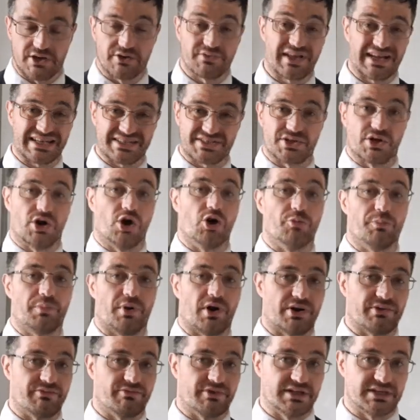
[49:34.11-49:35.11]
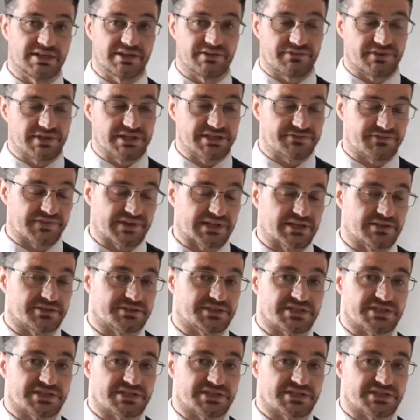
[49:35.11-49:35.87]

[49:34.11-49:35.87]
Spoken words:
That's the whole point really of these videos.